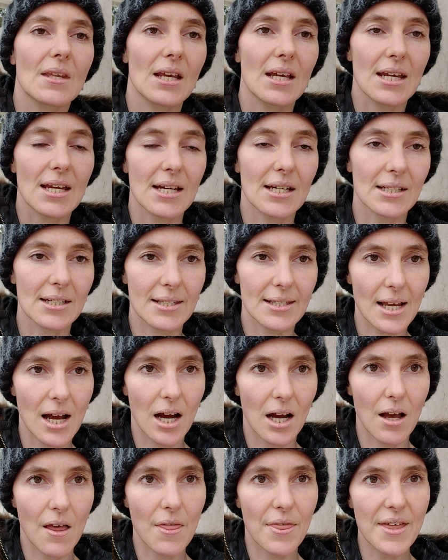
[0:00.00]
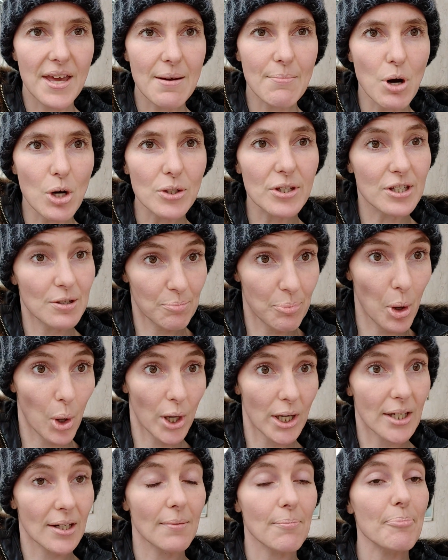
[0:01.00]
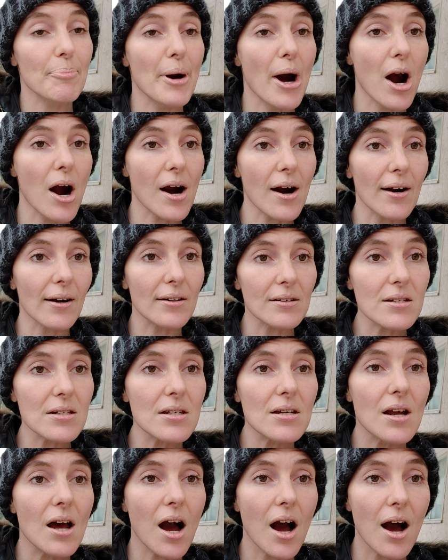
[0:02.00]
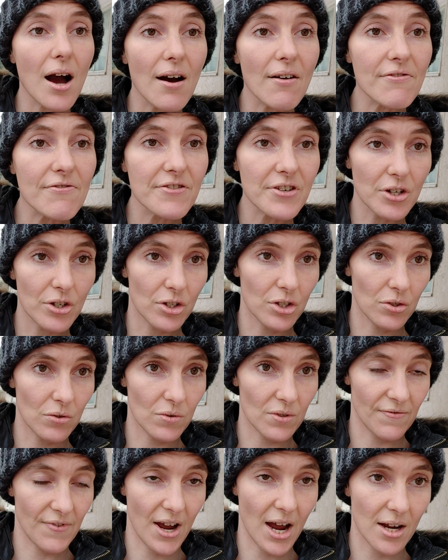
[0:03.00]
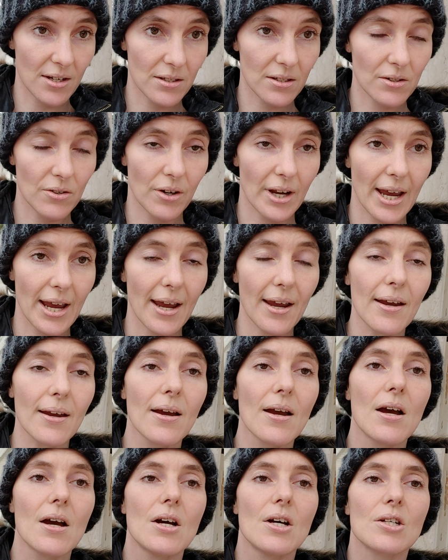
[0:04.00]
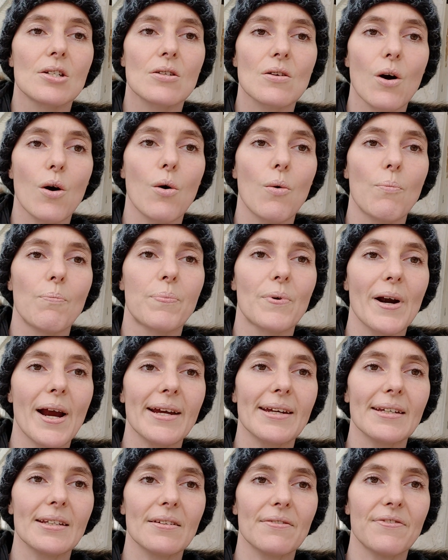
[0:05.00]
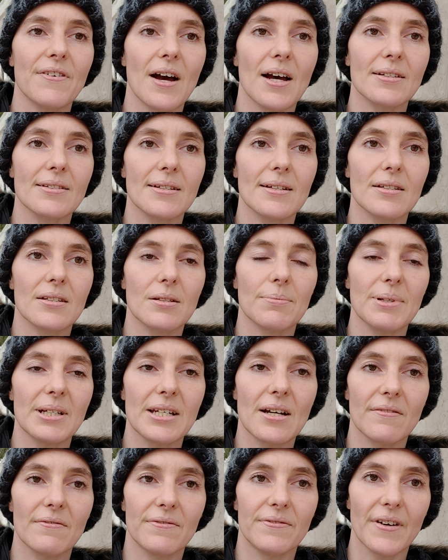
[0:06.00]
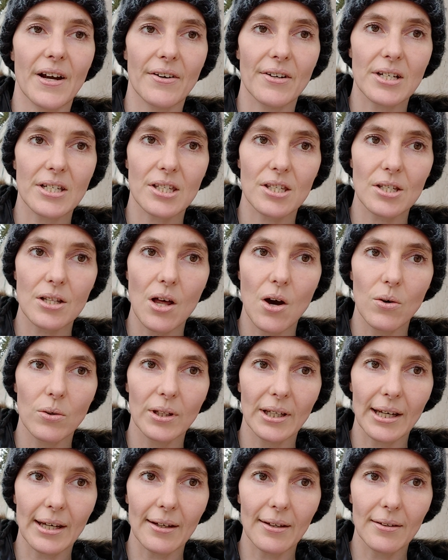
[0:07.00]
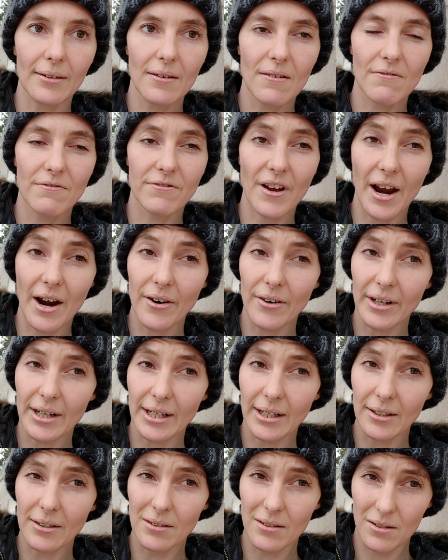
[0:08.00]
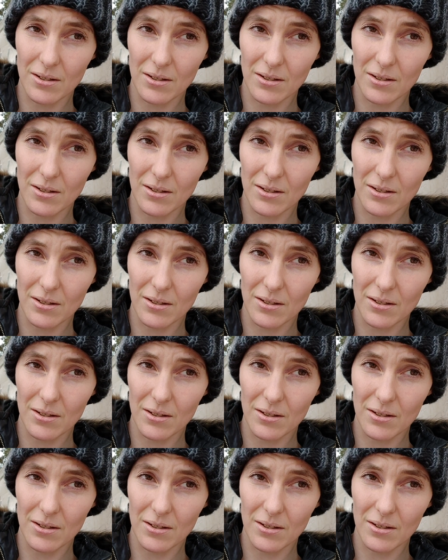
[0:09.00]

is the most important part of your juice fast, okay? So breaking the fast needs to be done very slowly. You